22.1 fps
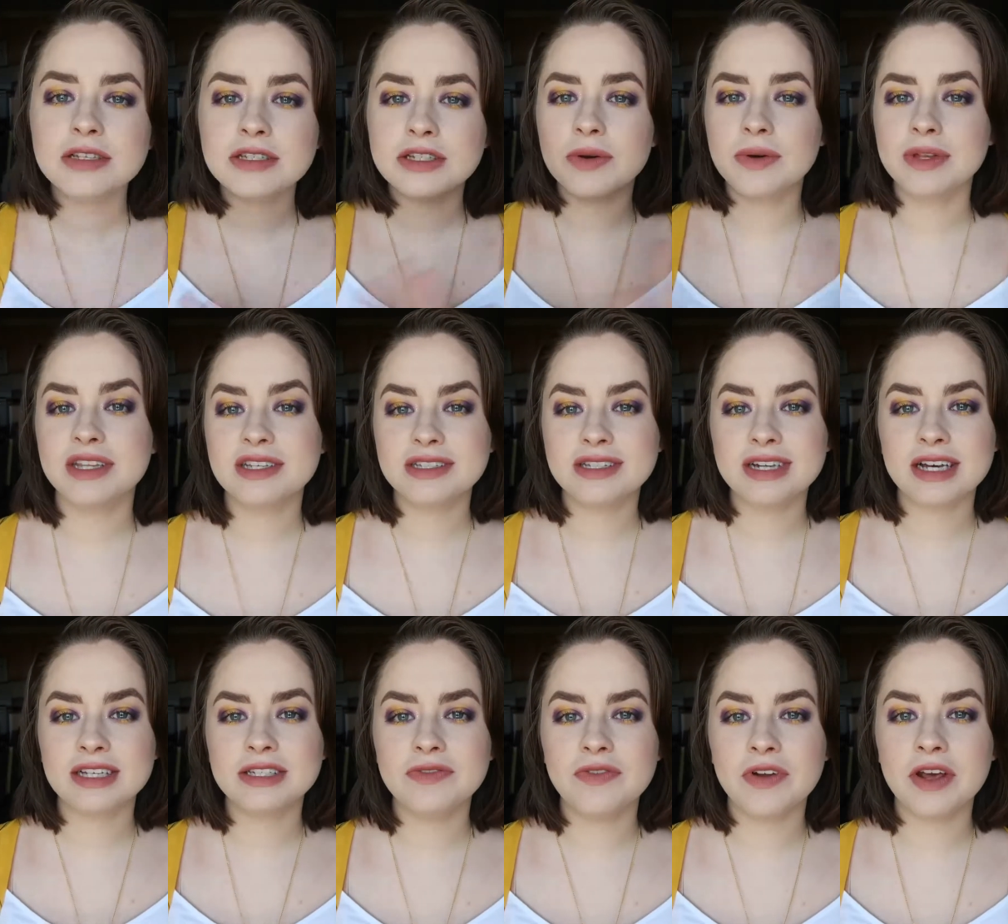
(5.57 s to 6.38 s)
So in this
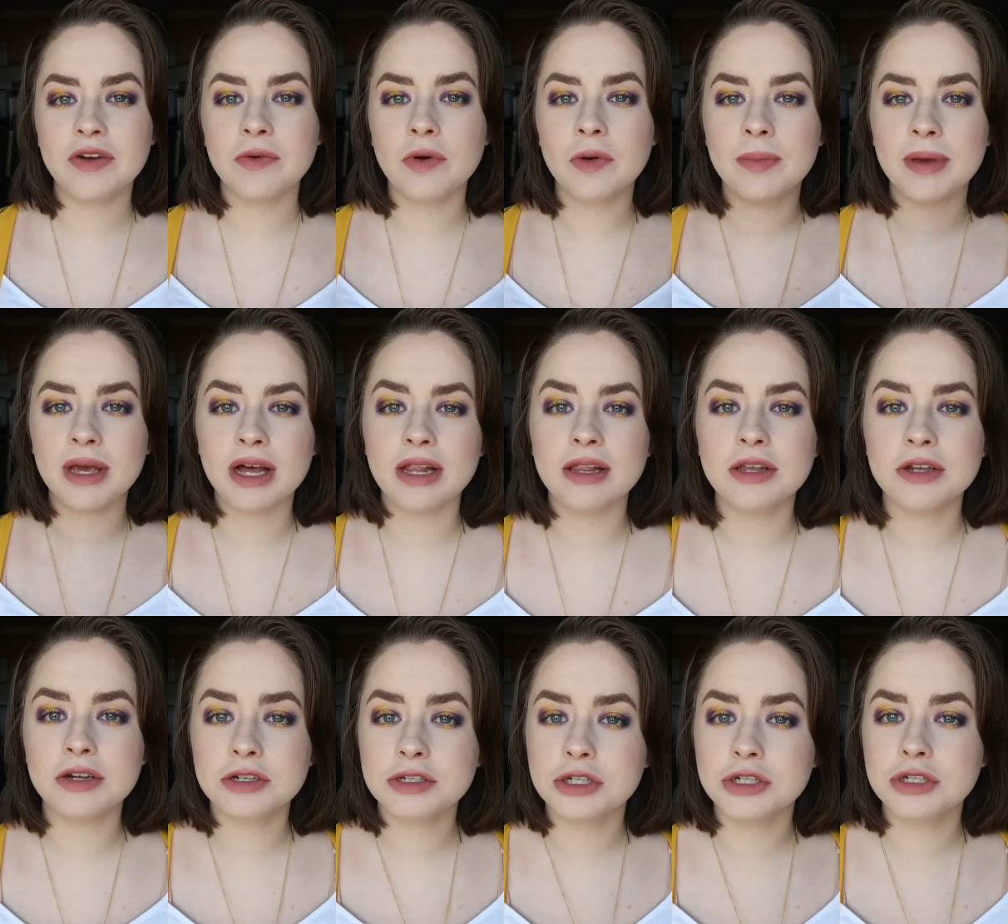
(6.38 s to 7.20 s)
next video will be a
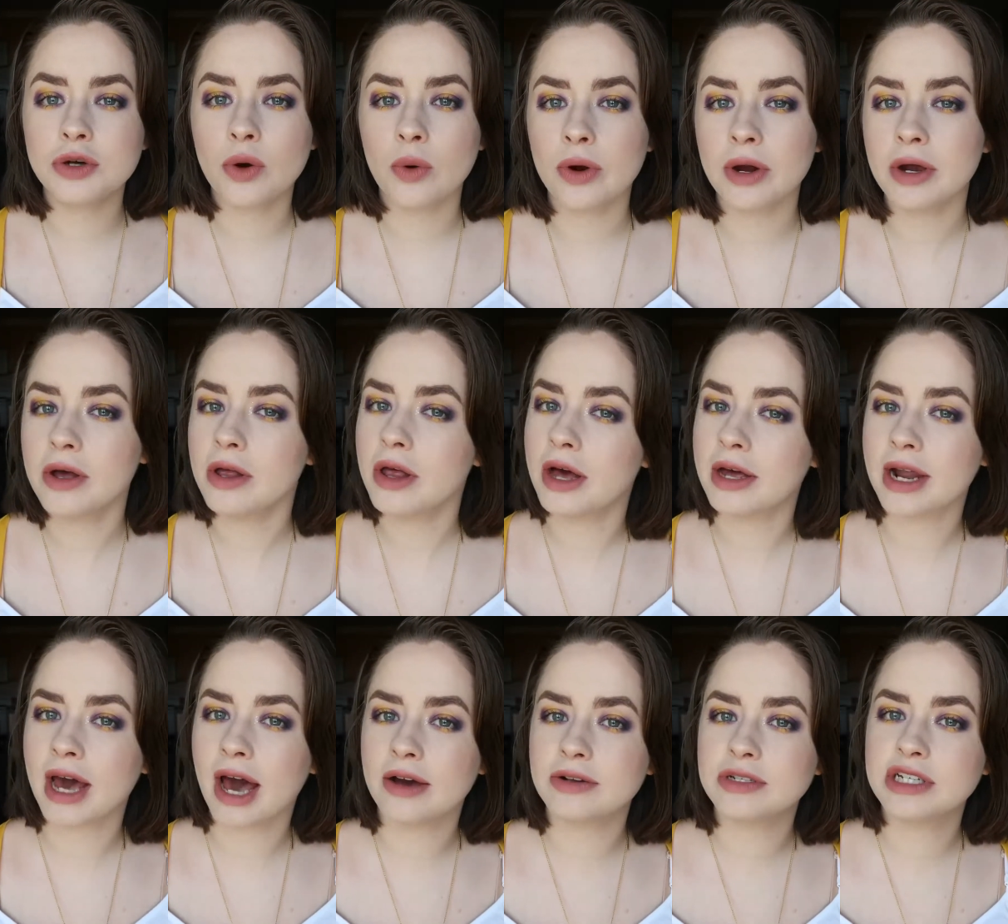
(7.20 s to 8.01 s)
little tutorial
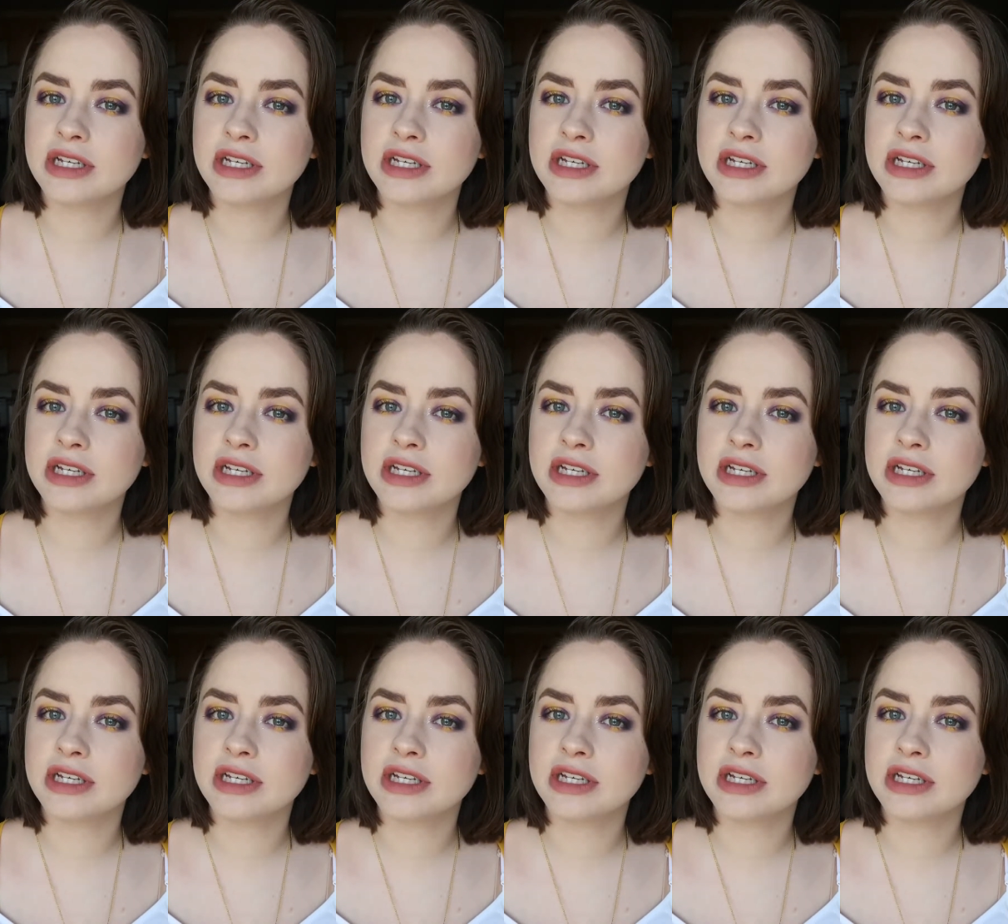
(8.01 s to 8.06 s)
on how